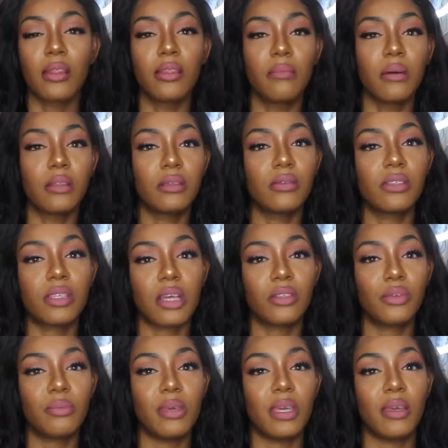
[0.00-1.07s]
the bundles
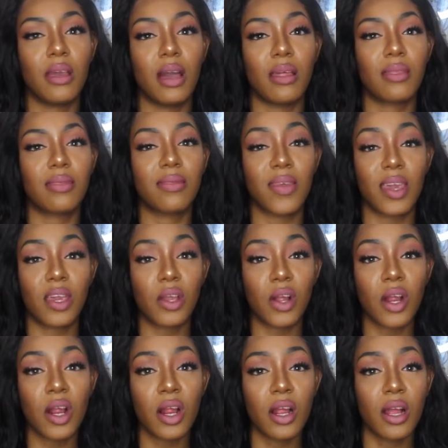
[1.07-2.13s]
tend to be
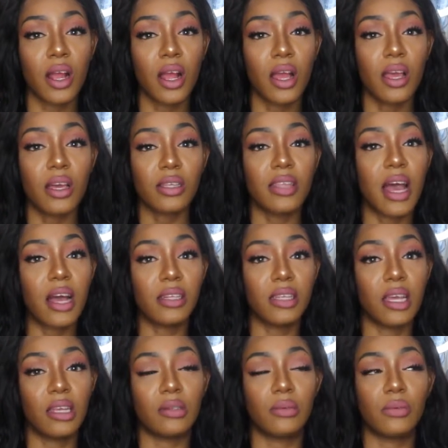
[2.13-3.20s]
thicker
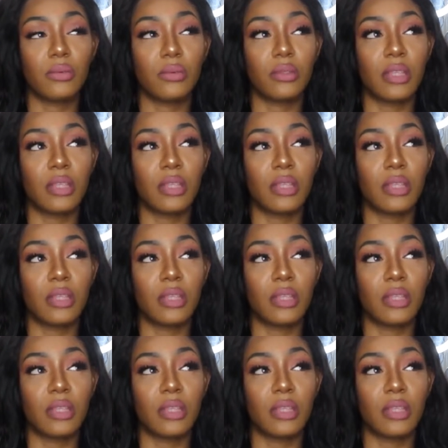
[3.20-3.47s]
than